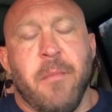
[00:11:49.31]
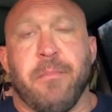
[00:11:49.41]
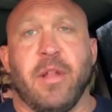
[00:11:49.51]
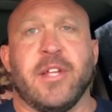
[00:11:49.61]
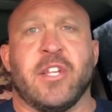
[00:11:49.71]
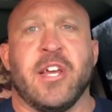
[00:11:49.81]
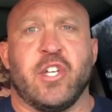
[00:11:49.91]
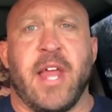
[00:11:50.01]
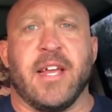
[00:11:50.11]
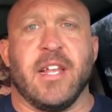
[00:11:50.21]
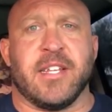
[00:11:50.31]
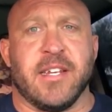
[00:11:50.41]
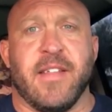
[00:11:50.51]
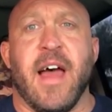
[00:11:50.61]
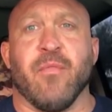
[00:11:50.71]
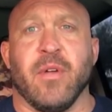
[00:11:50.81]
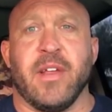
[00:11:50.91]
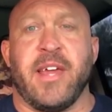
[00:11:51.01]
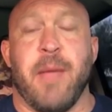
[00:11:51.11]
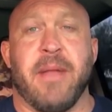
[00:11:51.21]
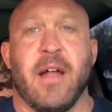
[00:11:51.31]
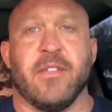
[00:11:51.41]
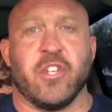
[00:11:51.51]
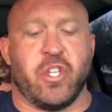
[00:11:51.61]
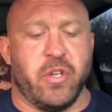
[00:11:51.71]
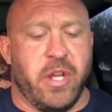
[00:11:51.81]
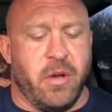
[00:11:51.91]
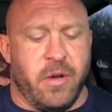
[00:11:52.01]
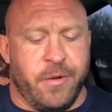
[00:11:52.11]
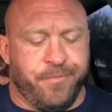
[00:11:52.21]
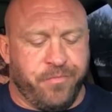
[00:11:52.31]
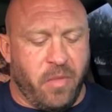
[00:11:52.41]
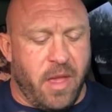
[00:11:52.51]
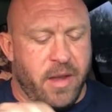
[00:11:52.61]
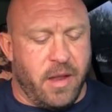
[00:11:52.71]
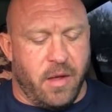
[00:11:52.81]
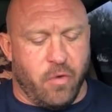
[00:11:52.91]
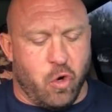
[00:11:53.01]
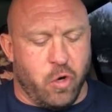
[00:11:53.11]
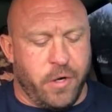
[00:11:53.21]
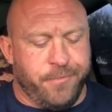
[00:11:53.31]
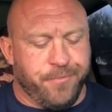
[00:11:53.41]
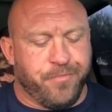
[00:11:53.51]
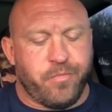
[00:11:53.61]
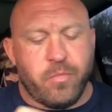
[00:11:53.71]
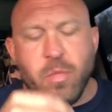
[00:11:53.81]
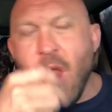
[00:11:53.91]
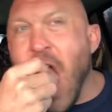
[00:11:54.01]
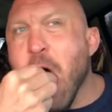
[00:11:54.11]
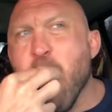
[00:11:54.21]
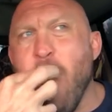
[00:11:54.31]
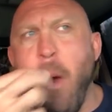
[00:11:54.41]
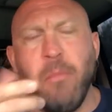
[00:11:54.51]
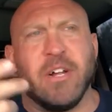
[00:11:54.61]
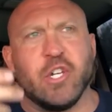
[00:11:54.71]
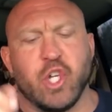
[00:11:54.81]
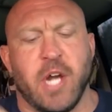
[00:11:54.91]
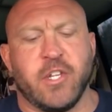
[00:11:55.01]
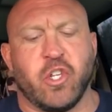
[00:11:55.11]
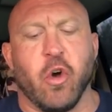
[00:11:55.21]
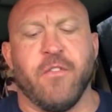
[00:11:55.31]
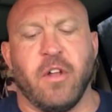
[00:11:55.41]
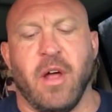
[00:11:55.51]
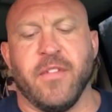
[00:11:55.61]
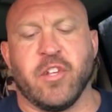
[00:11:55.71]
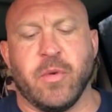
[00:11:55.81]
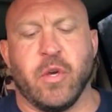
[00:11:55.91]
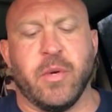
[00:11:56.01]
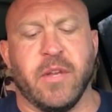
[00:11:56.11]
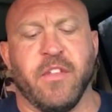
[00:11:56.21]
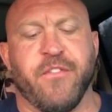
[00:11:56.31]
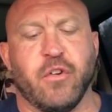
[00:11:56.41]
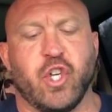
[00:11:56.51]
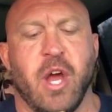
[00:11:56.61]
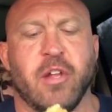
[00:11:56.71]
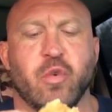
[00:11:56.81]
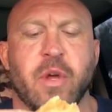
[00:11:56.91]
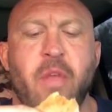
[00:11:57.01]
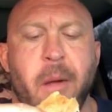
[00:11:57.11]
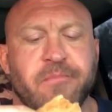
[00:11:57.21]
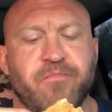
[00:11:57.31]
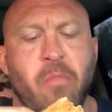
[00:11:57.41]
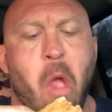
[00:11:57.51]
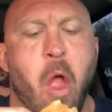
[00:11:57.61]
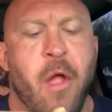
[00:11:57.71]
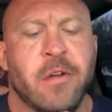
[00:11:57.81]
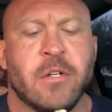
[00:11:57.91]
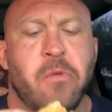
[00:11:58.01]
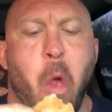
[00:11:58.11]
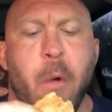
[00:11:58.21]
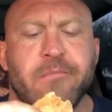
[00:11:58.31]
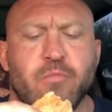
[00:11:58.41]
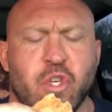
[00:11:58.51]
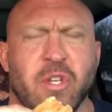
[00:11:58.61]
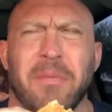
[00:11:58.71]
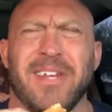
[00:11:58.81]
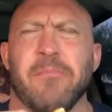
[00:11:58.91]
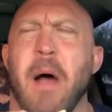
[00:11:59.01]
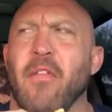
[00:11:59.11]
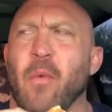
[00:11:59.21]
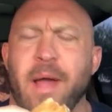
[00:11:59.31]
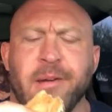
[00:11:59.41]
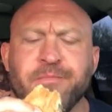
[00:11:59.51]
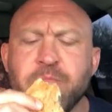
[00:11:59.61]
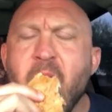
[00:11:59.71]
Please take a listen to that. Really came down to the studio and recorded. We got Johnny Scoville on this week, who we did the food challenge with. Which somebody, by the way,